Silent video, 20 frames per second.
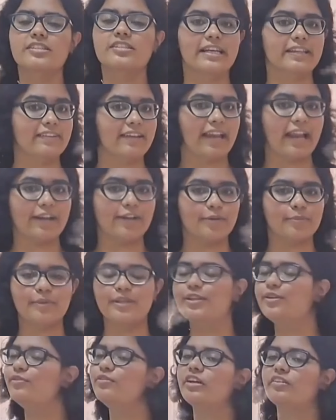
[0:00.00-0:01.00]
Grey's Anatomy,
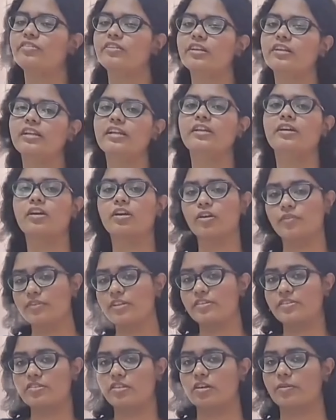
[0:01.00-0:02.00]
you've definitely heard of
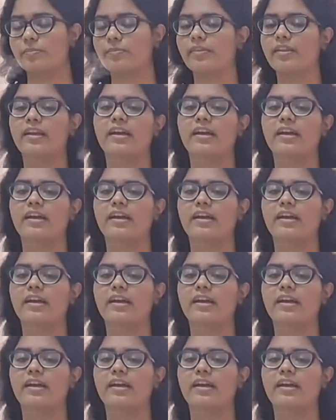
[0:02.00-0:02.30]
this term.